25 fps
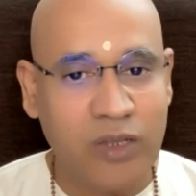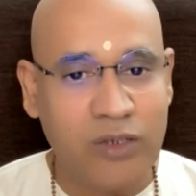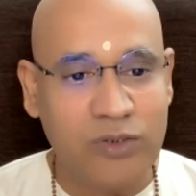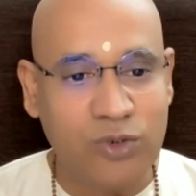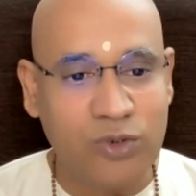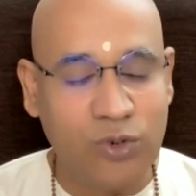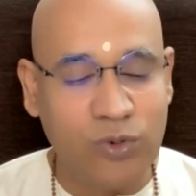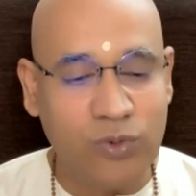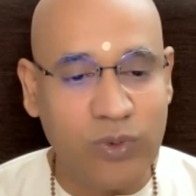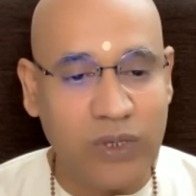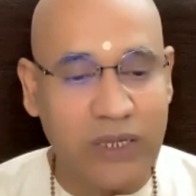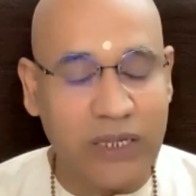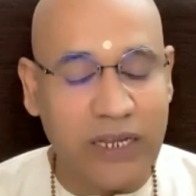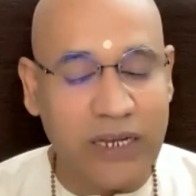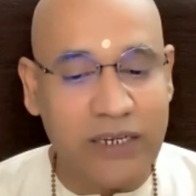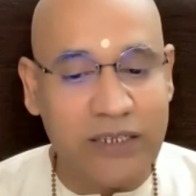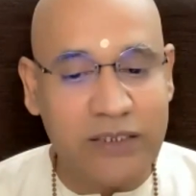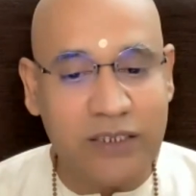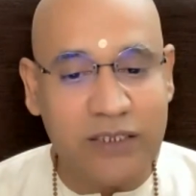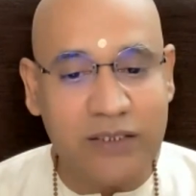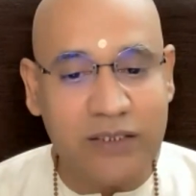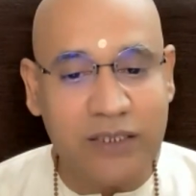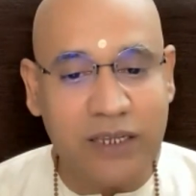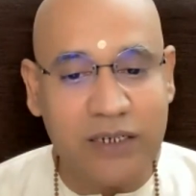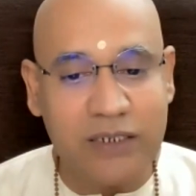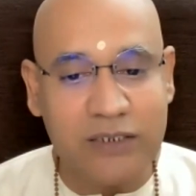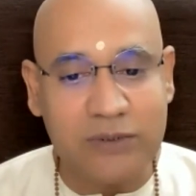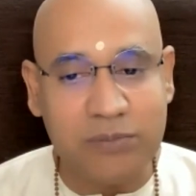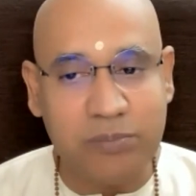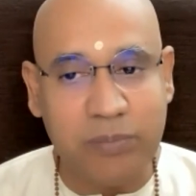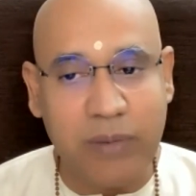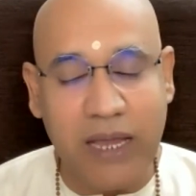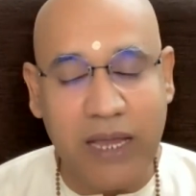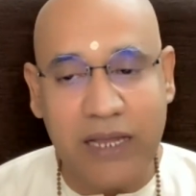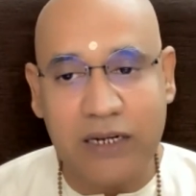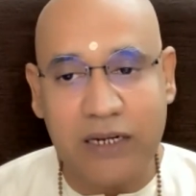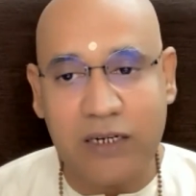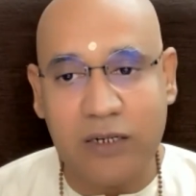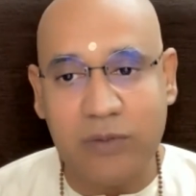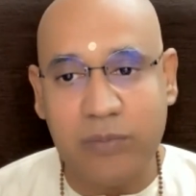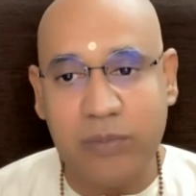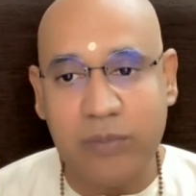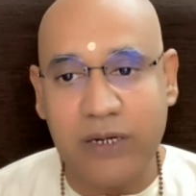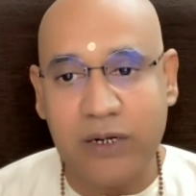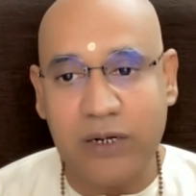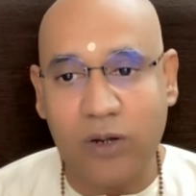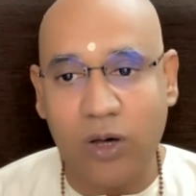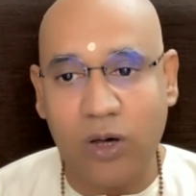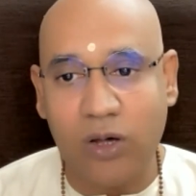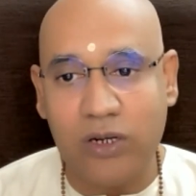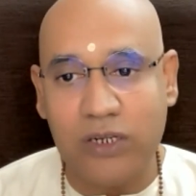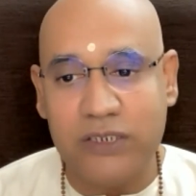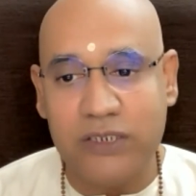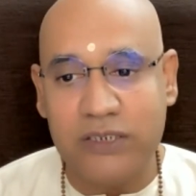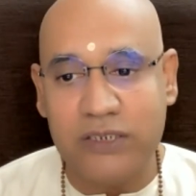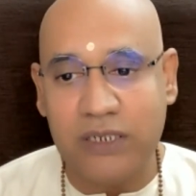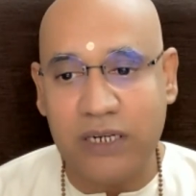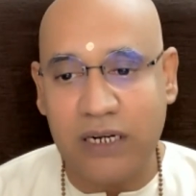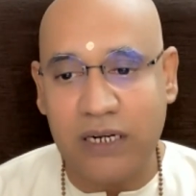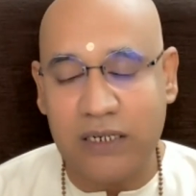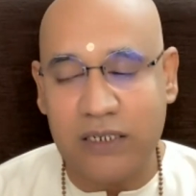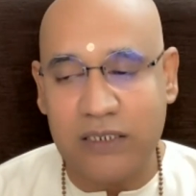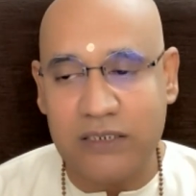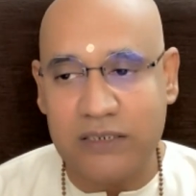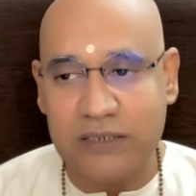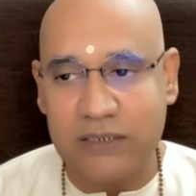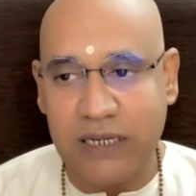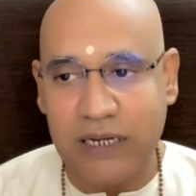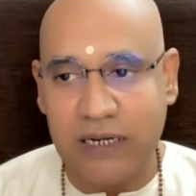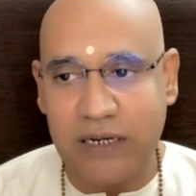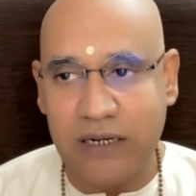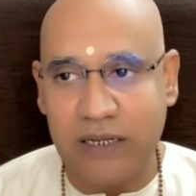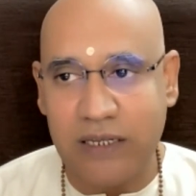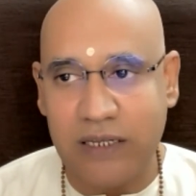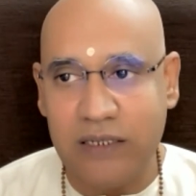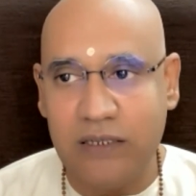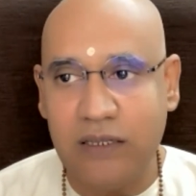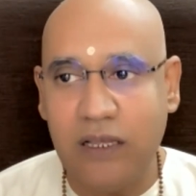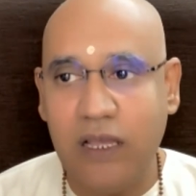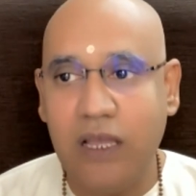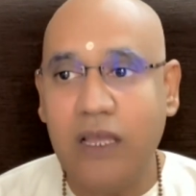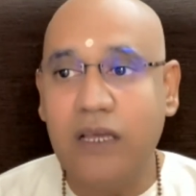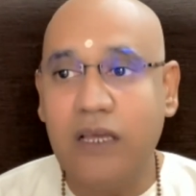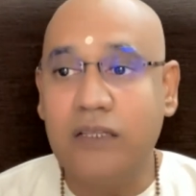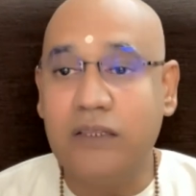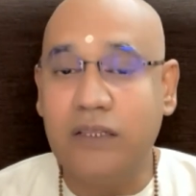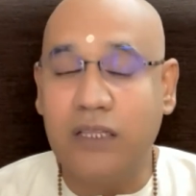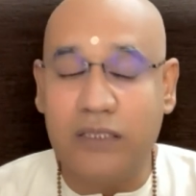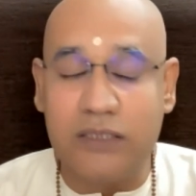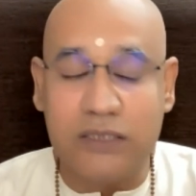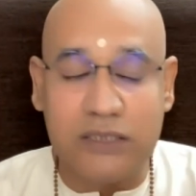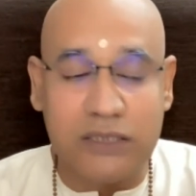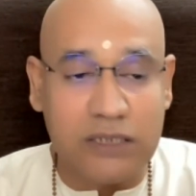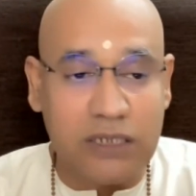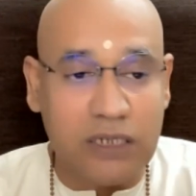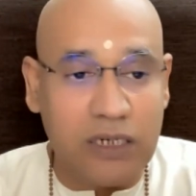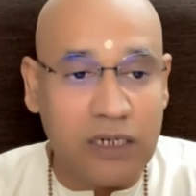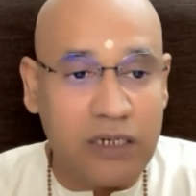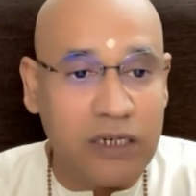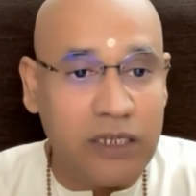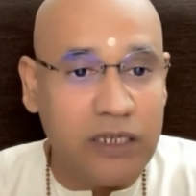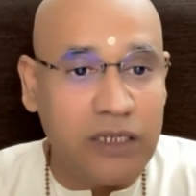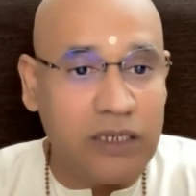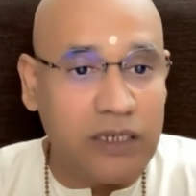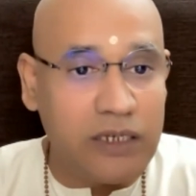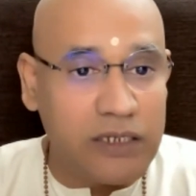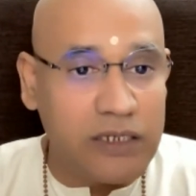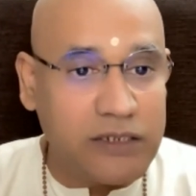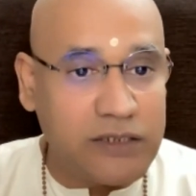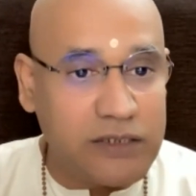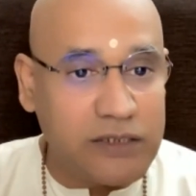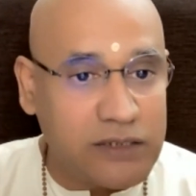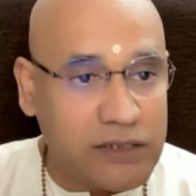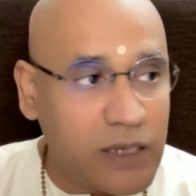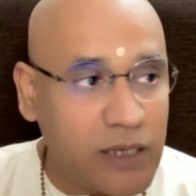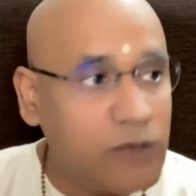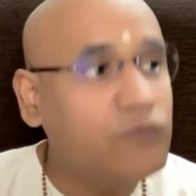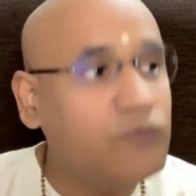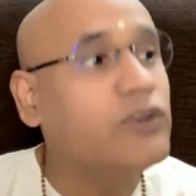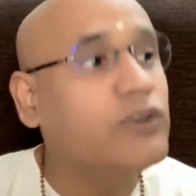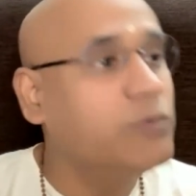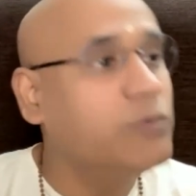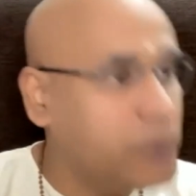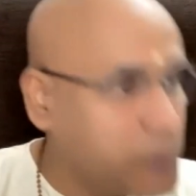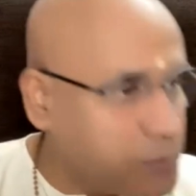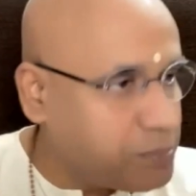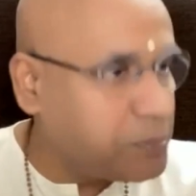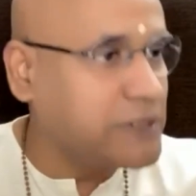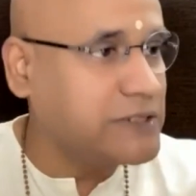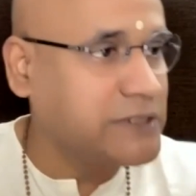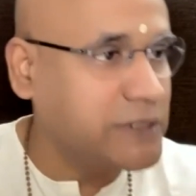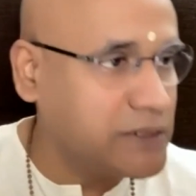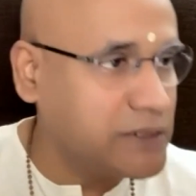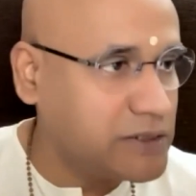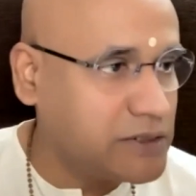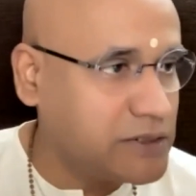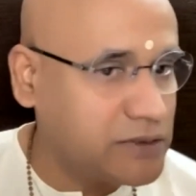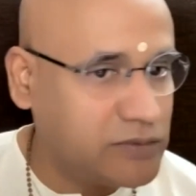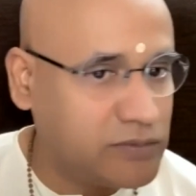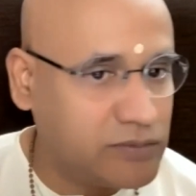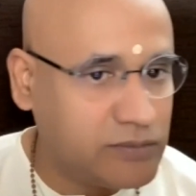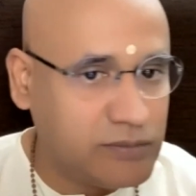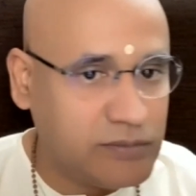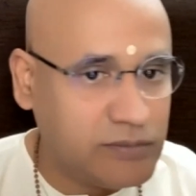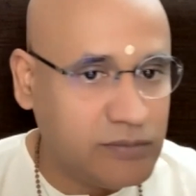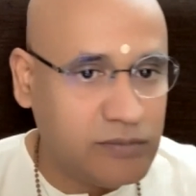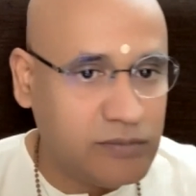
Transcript: So anything that is backed by knowledge and understanding, the journey itself will be present.